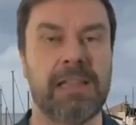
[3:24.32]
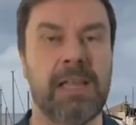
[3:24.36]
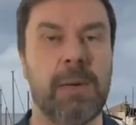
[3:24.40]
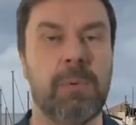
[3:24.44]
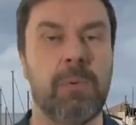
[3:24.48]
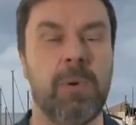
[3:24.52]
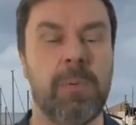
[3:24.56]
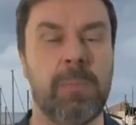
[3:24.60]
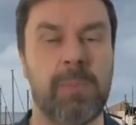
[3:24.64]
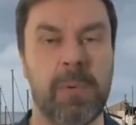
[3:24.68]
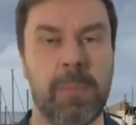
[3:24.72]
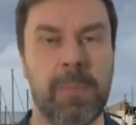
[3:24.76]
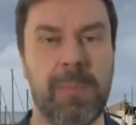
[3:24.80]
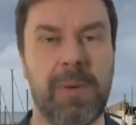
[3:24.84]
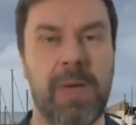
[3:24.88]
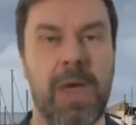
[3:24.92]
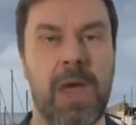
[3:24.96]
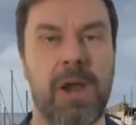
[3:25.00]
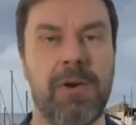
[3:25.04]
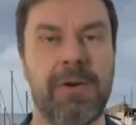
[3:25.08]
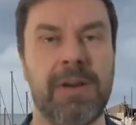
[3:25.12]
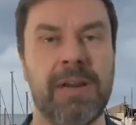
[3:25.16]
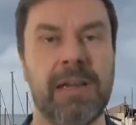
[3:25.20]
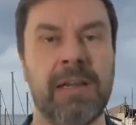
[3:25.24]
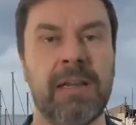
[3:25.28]
they were
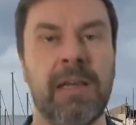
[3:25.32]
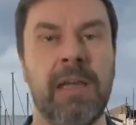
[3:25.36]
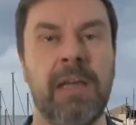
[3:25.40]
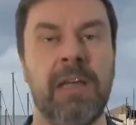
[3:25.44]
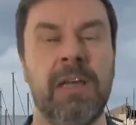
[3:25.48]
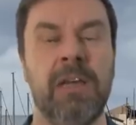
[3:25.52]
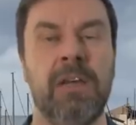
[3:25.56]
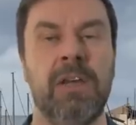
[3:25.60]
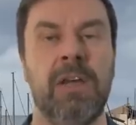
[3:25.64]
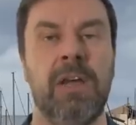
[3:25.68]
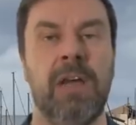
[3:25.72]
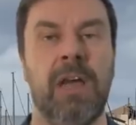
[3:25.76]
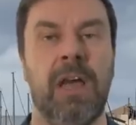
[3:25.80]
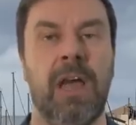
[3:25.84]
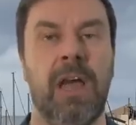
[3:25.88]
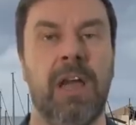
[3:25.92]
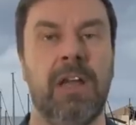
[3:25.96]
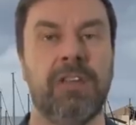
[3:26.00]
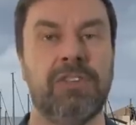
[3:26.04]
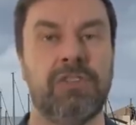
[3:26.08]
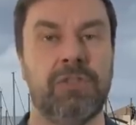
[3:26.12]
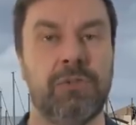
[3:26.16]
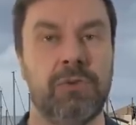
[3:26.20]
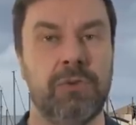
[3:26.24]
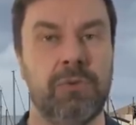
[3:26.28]
preparing
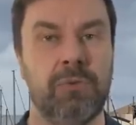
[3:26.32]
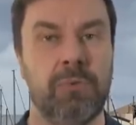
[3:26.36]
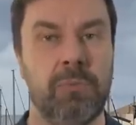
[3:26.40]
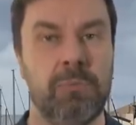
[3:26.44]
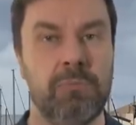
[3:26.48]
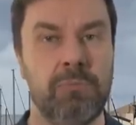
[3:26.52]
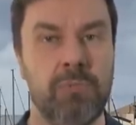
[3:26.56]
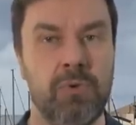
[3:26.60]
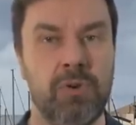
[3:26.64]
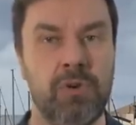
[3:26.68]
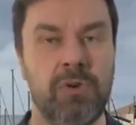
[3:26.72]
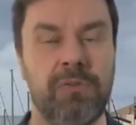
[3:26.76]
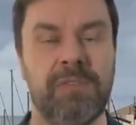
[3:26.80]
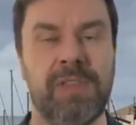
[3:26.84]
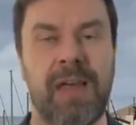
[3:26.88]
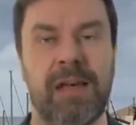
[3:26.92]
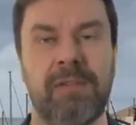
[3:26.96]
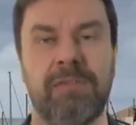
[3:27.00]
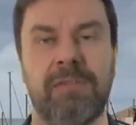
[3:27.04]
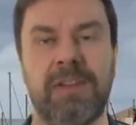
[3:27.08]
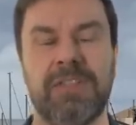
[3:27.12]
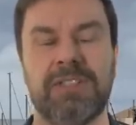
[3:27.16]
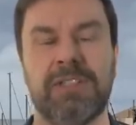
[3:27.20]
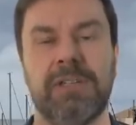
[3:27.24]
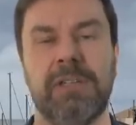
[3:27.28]
to move
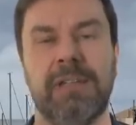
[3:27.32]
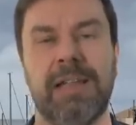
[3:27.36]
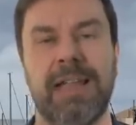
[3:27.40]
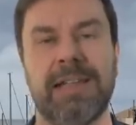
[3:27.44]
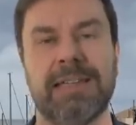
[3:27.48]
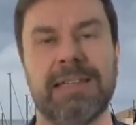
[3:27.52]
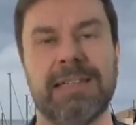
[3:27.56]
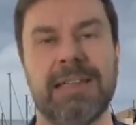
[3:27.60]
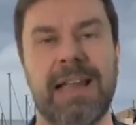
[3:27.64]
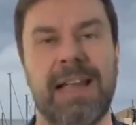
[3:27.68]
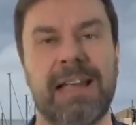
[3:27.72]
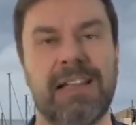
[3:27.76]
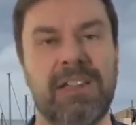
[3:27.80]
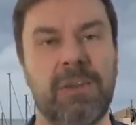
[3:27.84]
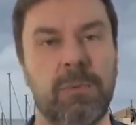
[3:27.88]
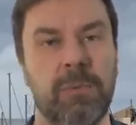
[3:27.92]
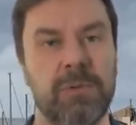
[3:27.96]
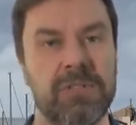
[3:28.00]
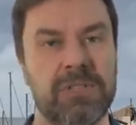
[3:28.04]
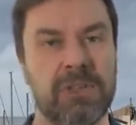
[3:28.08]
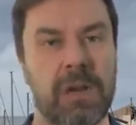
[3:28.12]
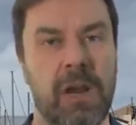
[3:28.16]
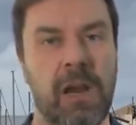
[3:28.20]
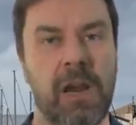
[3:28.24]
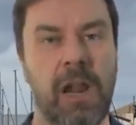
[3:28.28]
that vessel last night. There
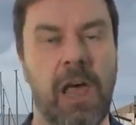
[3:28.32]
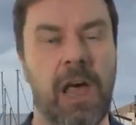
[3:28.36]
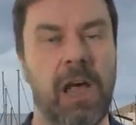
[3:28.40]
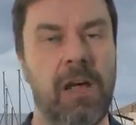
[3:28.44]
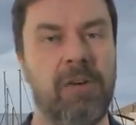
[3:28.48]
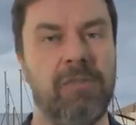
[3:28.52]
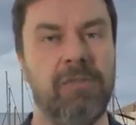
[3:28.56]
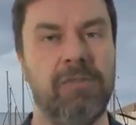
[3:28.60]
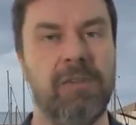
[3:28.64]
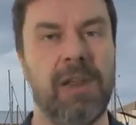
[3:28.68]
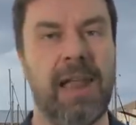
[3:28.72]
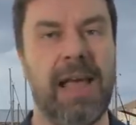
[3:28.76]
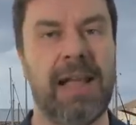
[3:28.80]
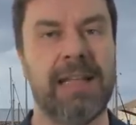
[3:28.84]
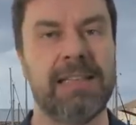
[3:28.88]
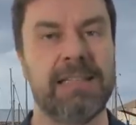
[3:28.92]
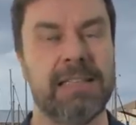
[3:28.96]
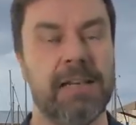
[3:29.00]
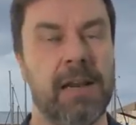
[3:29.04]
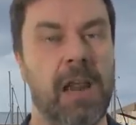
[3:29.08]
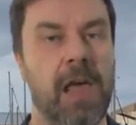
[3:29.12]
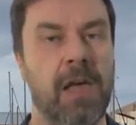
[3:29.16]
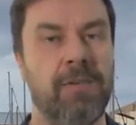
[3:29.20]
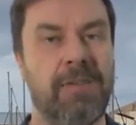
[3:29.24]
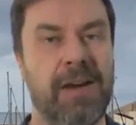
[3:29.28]
was a lot of lights,
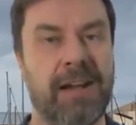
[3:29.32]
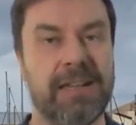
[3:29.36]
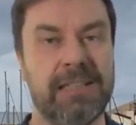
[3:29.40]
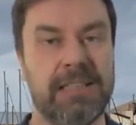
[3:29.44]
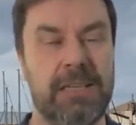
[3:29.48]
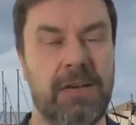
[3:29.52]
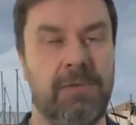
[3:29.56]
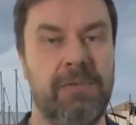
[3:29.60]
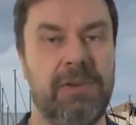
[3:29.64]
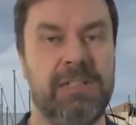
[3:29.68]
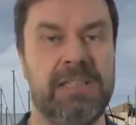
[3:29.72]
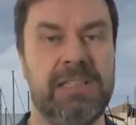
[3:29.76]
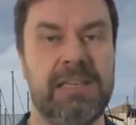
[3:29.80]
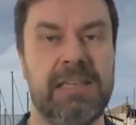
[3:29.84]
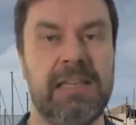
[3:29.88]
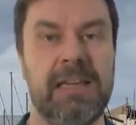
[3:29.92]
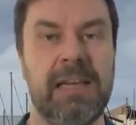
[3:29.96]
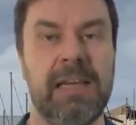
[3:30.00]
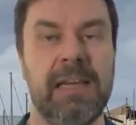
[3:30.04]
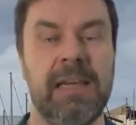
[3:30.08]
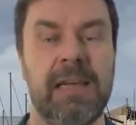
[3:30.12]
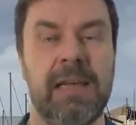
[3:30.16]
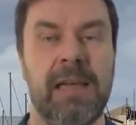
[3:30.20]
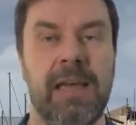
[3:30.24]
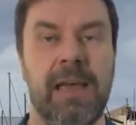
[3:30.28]
a lot of activity
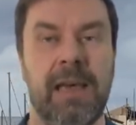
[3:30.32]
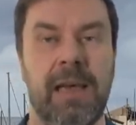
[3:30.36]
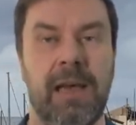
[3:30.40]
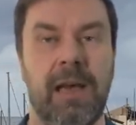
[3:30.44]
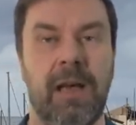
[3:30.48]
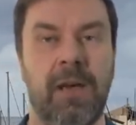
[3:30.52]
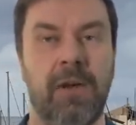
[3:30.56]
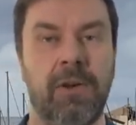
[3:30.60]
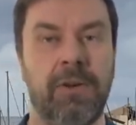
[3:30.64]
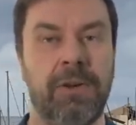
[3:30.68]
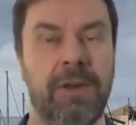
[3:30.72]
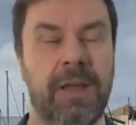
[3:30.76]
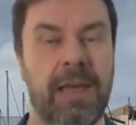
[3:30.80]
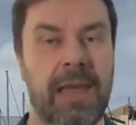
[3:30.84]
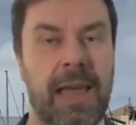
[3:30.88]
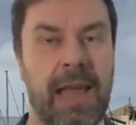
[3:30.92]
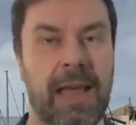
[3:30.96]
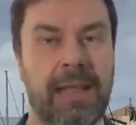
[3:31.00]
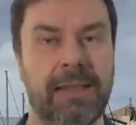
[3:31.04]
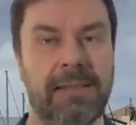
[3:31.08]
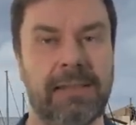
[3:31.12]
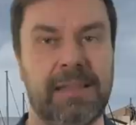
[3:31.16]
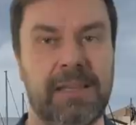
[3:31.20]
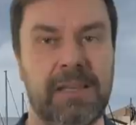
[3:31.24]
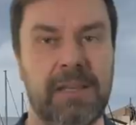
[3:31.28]

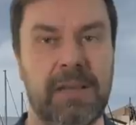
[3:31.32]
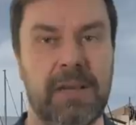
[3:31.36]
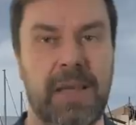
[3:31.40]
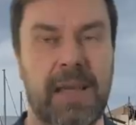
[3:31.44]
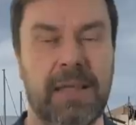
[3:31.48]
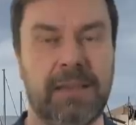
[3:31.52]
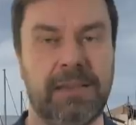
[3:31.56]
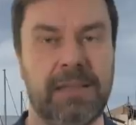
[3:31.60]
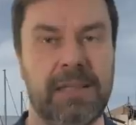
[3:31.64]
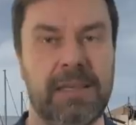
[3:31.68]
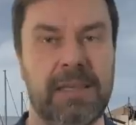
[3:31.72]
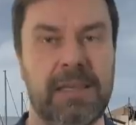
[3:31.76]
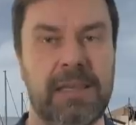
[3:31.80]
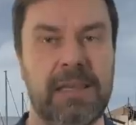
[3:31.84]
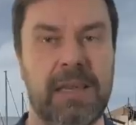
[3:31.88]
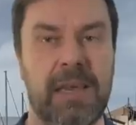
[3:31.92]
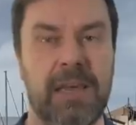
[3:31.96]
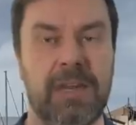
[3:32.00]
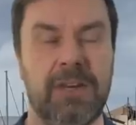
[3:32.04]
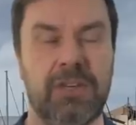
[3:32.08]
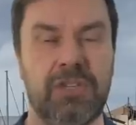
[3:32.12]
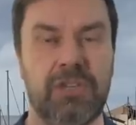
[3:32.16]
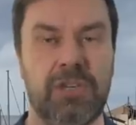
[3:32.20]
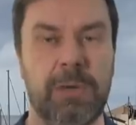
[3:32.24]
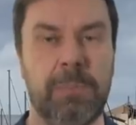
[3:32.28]
at
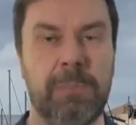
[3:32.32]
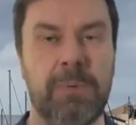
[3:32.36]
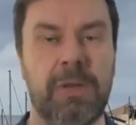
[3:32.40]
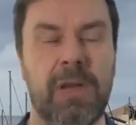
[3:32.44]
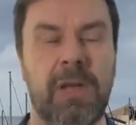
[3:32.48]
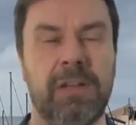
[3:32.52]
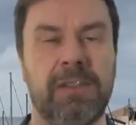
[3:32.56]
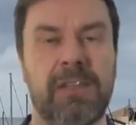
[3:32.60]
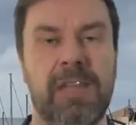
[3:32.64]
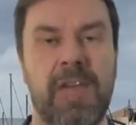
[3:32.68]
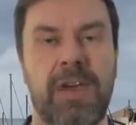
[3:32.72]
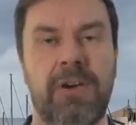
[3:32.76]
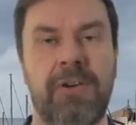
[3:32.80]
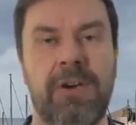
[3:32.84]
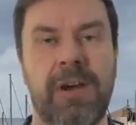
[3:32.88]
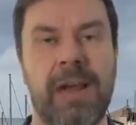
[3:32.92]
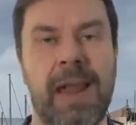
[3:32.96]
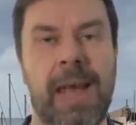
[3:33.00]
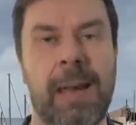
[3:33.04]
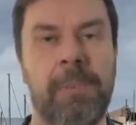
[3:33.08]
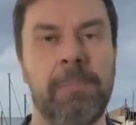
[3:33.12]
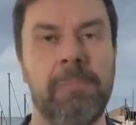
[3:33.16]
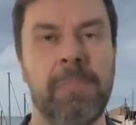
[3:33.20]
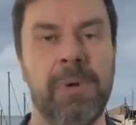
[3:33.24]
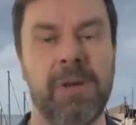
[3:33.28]
the shipyard there in
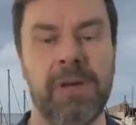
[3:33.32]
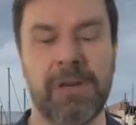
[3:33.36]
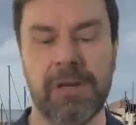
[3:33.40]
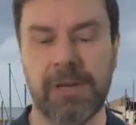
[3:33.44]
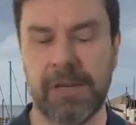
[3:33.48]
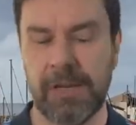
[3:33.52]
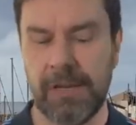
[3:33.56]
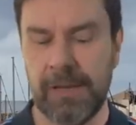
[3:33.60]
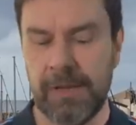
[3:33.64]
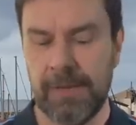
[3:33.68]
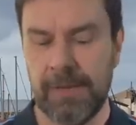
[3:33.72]
Hamburg.